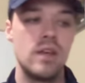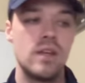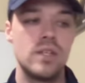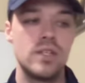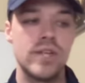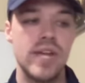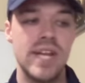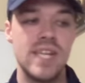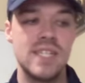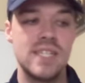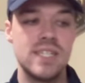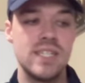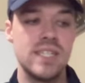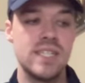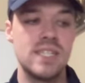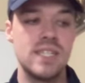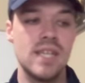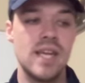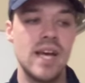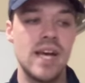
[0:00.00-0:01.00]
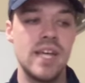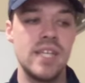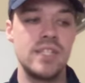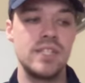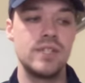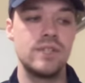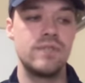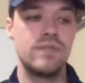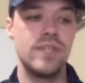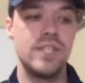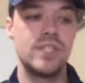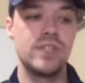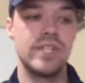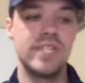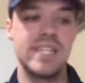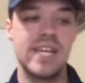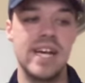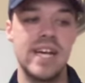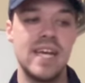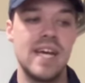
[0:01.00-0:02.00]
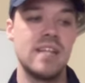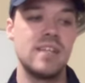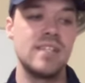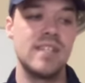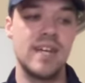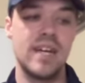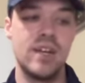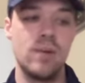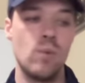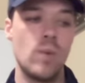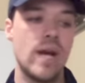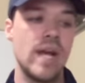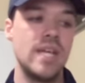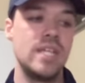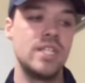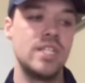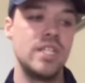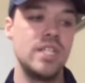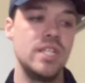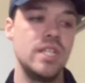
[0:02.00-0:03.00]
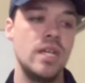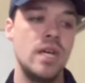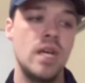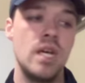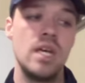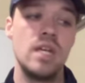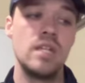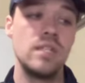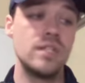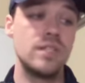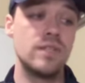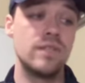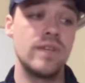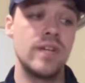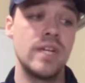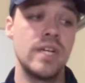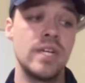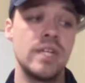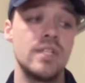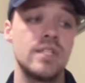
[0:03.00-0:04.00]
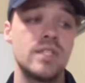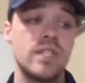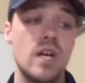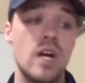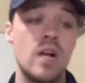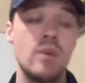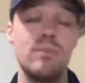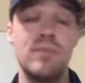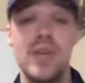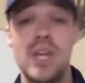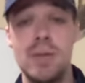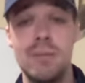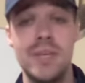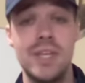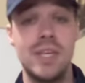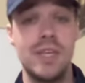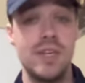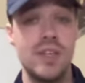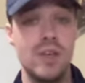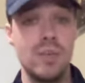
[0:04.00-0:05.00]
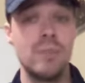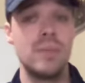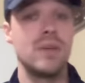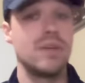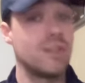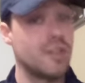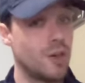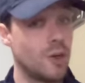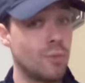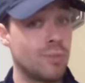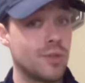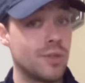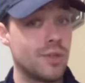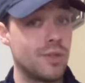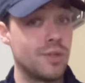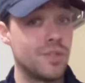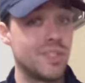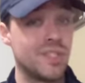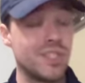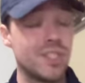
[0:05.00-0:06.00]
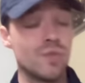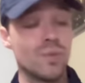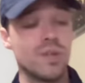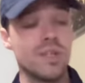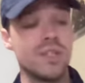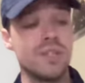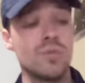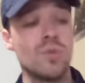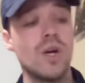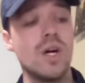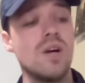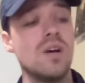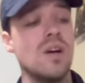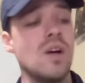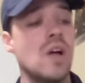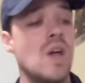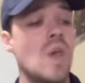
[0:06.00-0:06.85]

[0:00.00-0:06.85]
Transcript: Track 6 Lies featuring Ty Dolla Sign and YG this is a very good song. Baby Keem helped produce this one as well.